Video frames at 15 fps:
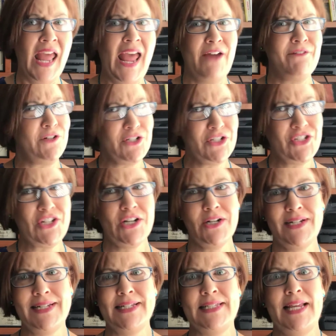At first,
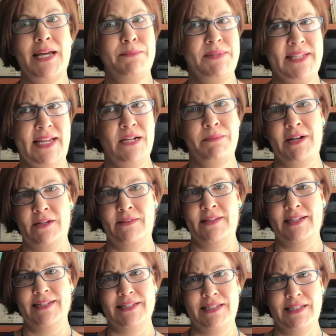Charity is upset about
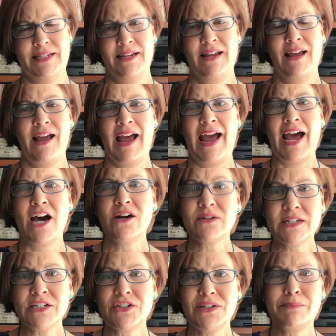this. How
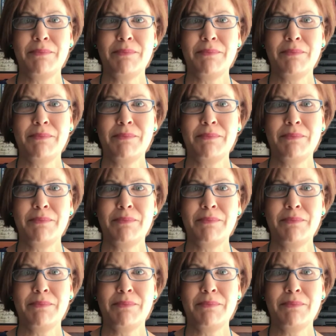can she